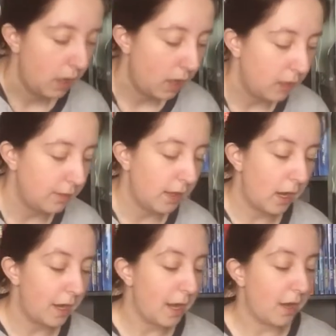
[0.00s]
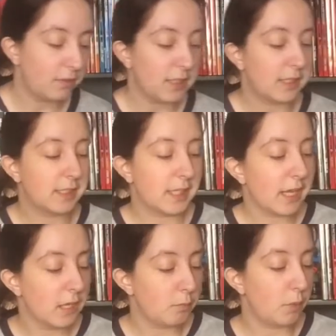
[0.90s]
Then I have the
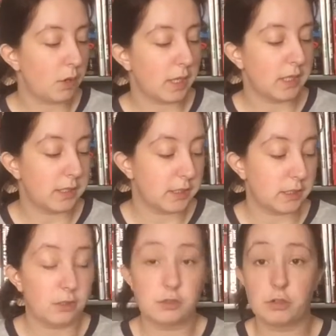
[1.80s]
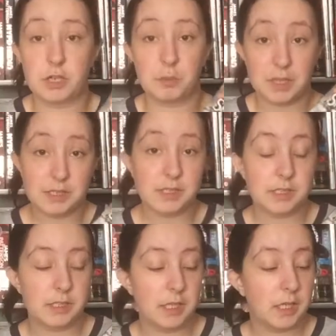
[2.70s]
second book in the Skullduggery Pleasant
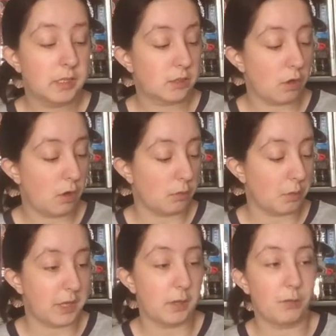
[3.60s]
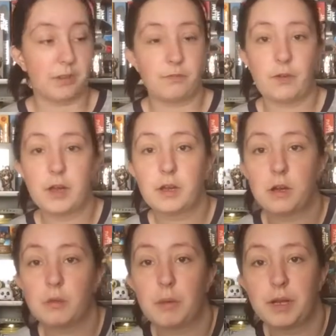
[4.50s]
series called Playing with
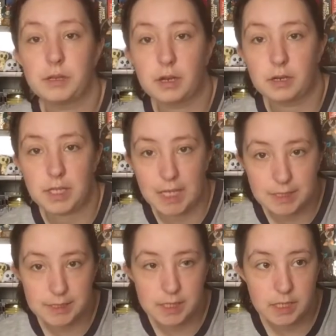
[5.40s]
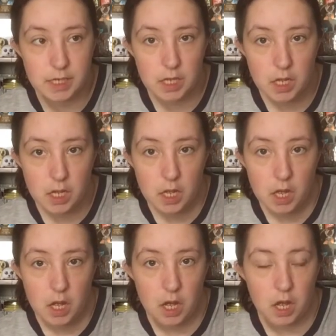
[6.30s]
Fire by Derek Landy.
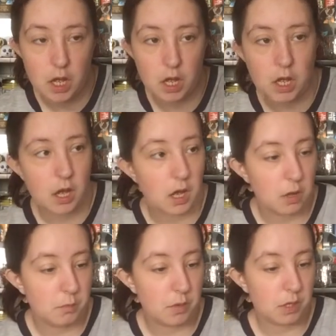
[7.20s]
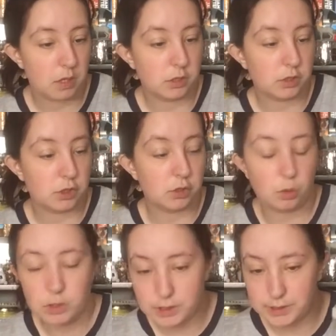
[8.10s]
I'm so
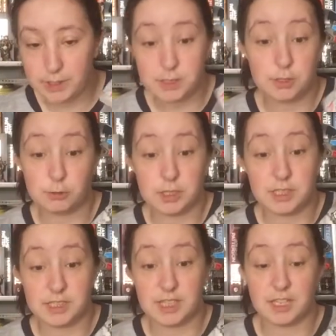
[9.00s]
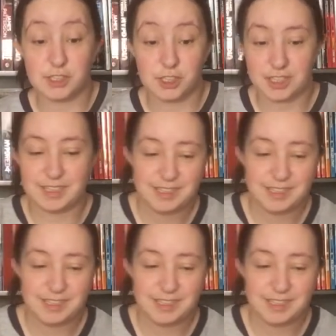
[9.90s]
excited to read this actually.